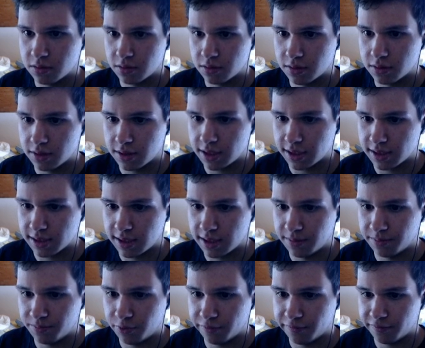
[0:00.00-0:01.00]
Take some
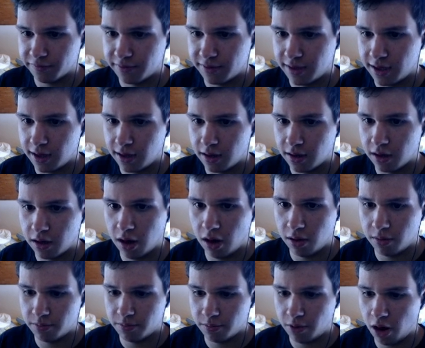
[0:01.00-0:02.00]
of that.
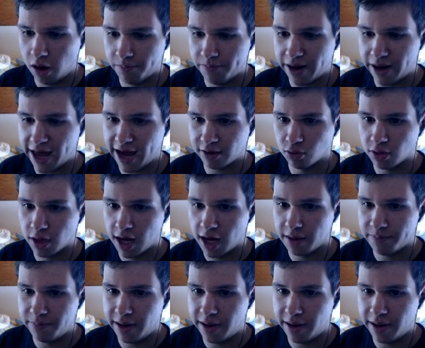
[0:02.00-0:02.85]
Oh, oh, Plaguga,